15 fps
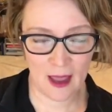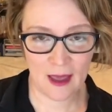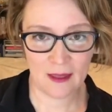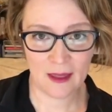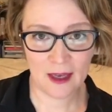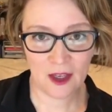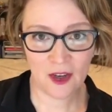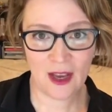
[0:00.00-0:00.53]

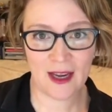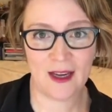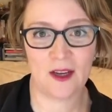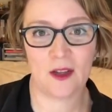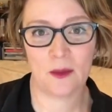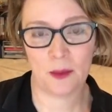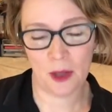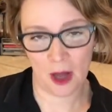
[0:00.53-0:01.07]
Then you get into
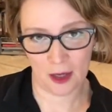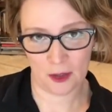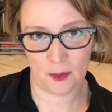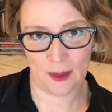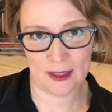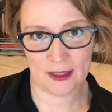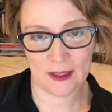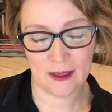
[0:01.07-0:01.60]
the plot
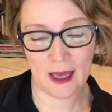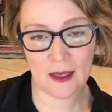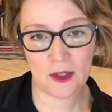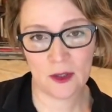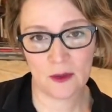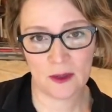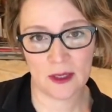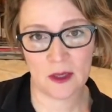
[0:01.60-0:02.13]
twists, and that's
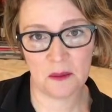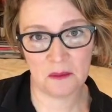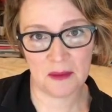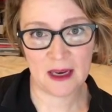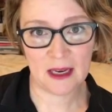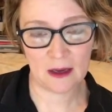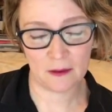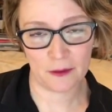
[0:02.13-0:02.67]
usually the
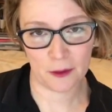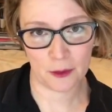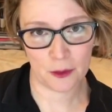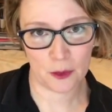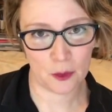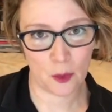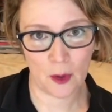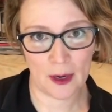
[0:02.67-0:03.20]
meat of your
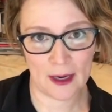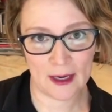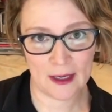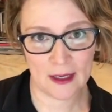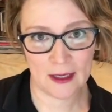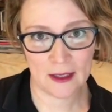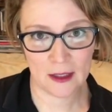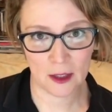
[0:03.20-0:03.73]
story.
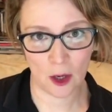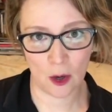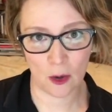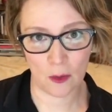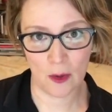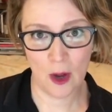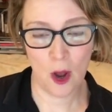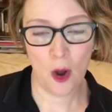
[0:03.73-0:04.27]

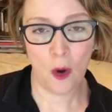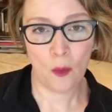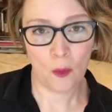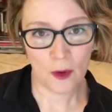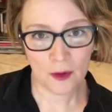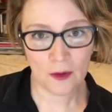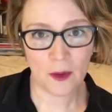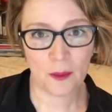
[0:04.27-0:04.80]
So
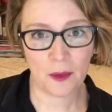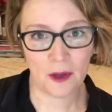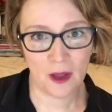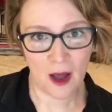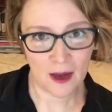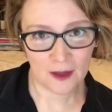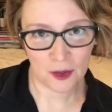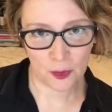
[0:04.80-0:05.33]
what are the
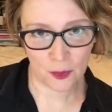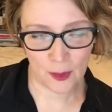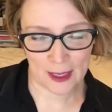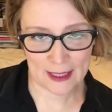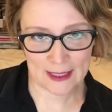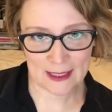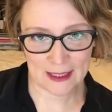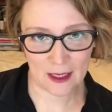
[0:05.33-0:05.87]
plot
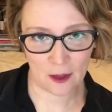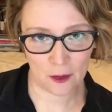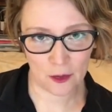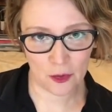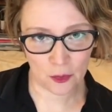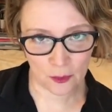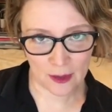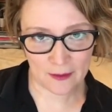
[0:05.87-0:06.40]
twists that are
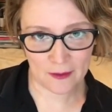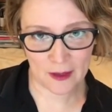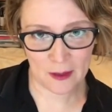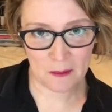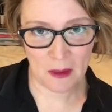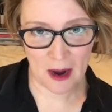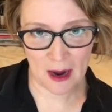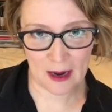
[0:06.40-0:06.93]
driven
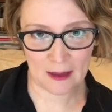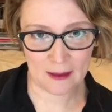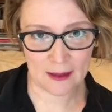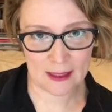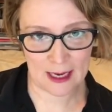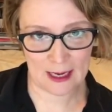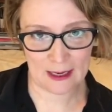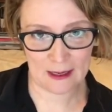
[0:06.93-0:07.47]
by the
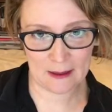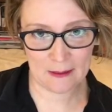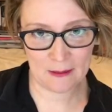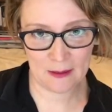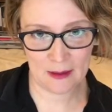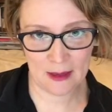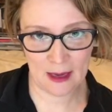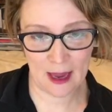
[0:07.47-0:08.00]
data?
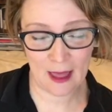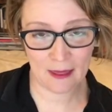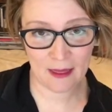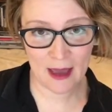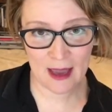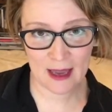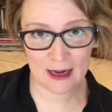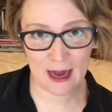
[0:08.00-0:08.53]
And
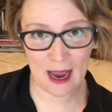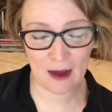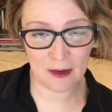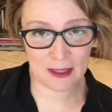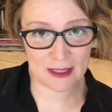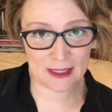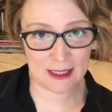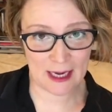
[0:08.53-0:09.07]
then how
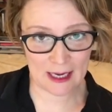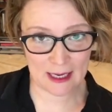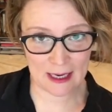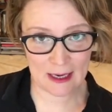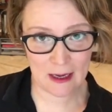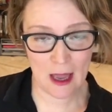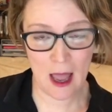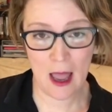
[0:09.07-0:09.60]
does
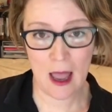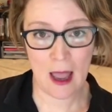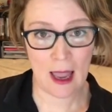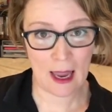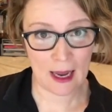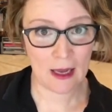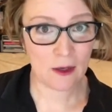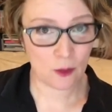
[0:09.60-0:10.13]
data
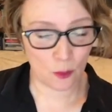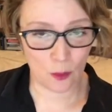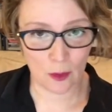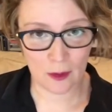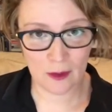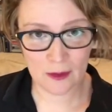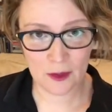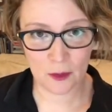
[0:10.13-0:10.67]
and
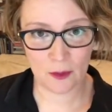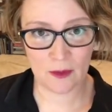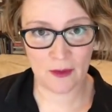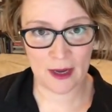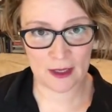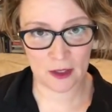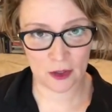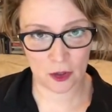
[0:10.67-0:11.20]
or sort of
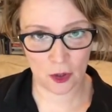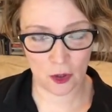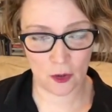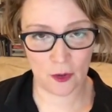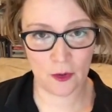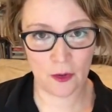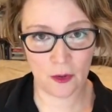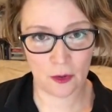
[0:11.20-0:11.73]

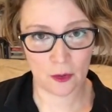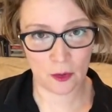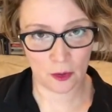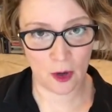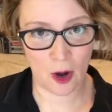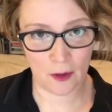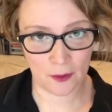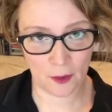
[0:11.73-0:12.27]
external
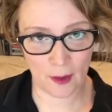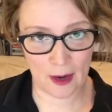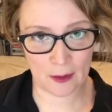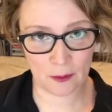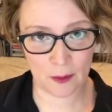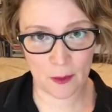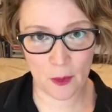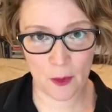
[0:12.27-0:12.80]
on-the-ground
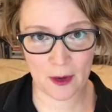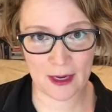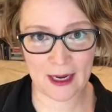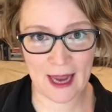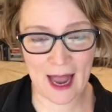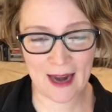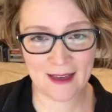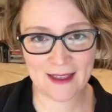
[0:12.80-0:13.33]
reporting,
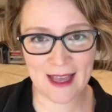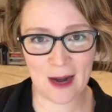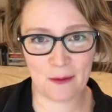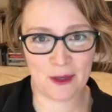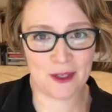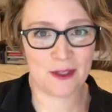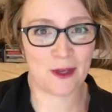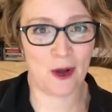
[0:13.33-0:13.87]
how does that
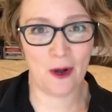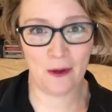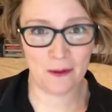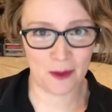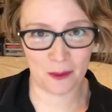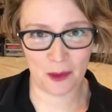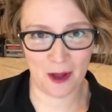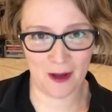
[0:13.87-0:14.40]
resolve
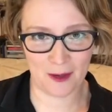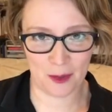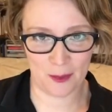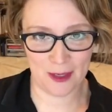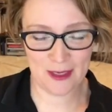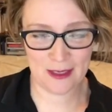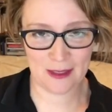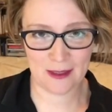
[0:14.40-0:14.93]
the plot
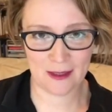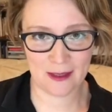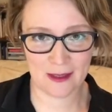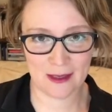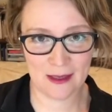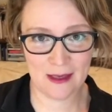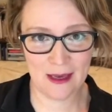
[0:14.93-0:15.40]
twists?